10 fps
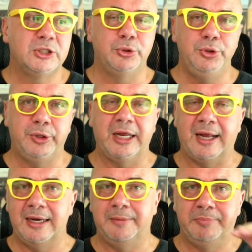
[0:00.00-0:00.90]
So you can
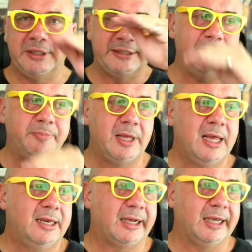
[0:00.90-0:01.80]
kind of build up,
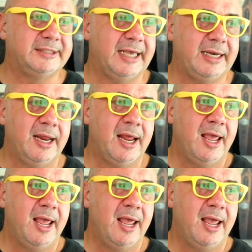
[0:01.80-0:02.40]
like I said,